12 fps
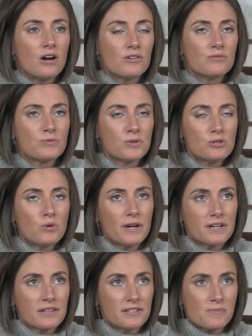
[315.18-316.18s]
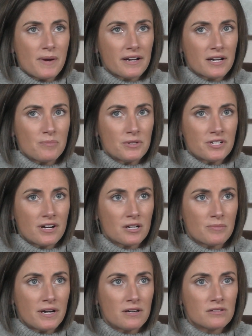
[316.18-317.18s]
real quick, let's back up and talk
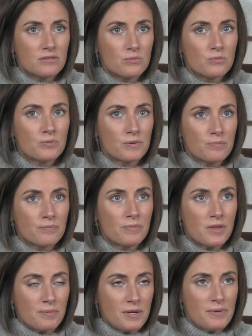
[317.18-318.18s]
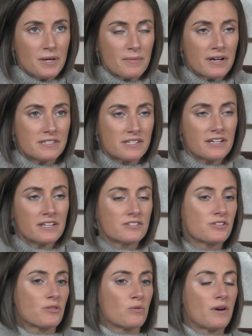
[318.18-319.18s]
about the PPMI study.
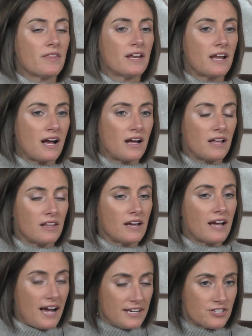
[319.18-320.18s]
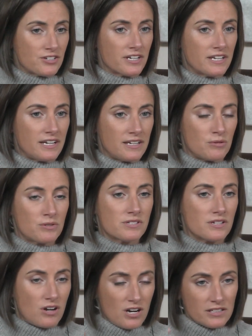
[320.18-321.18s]
So the one that, like, I took it, and it was
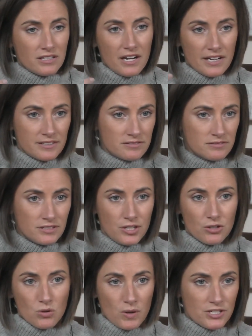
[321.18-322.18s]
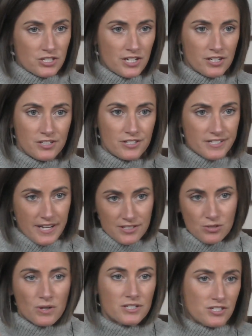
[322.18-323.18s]
an online, you know, questionnaire. You just
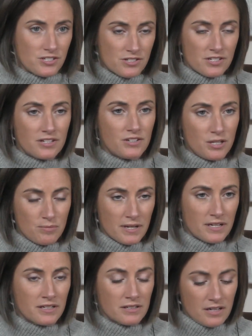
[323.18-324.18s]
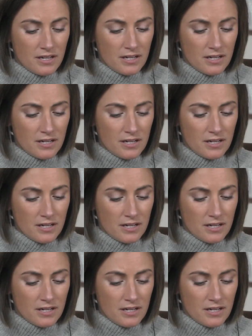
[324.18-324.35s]
ask questions and you keep getting